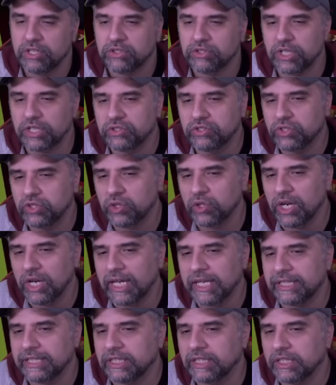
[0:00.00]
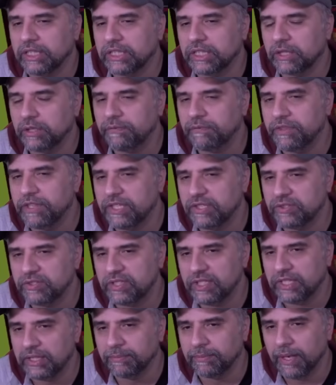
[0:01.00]
So I do like the look of this
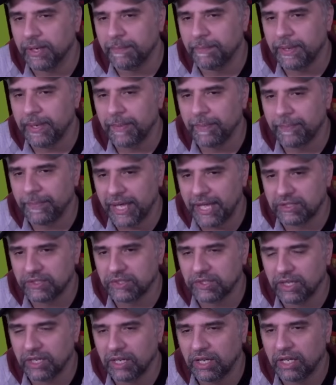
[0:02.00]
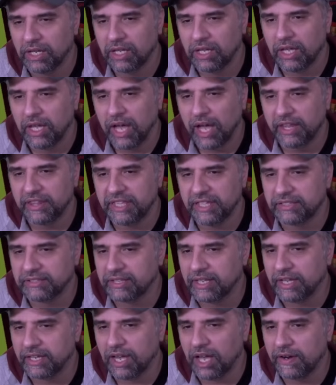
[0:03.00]
team a bit better. I think
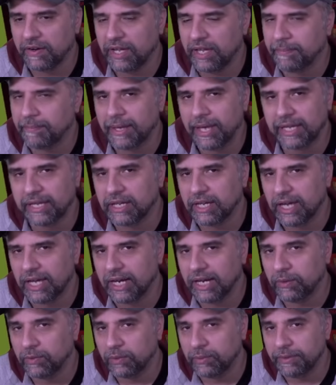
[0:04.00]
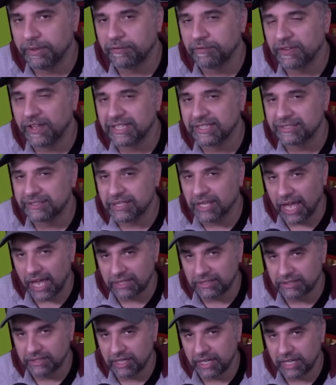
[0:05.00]
Sangare and Mangala will be
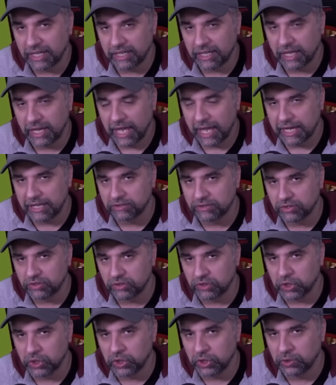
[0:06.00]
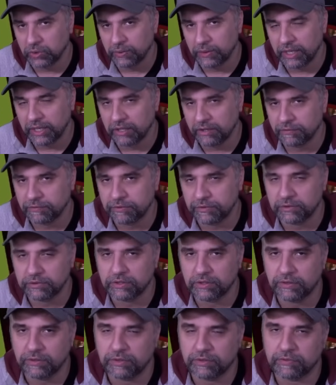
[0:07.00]
fantastic as a 2 in a
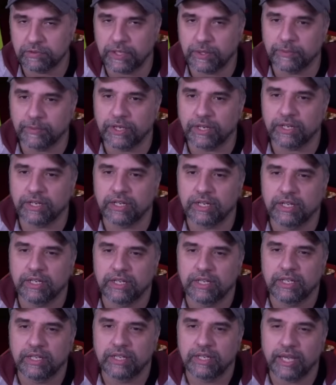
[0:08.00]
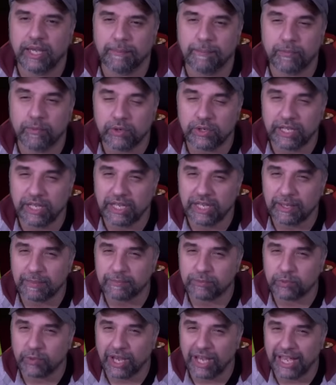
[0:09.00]
4-2-3-1. And Morgan
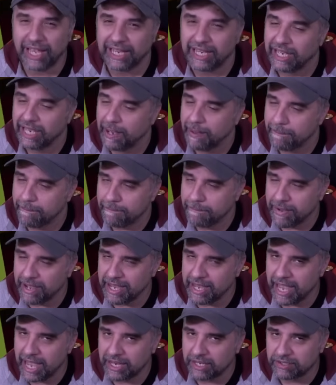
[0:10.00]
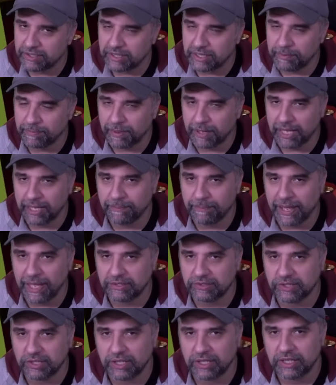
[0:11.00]
Gibbs White may actually play
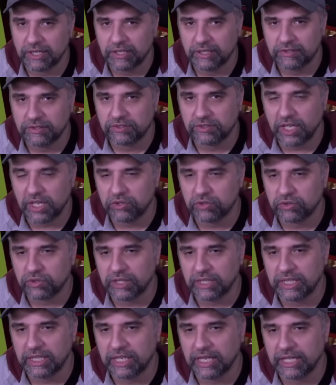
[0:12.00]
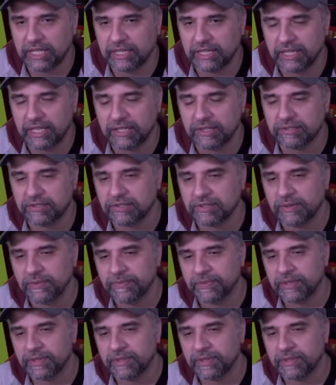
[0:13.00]
better centrally like this.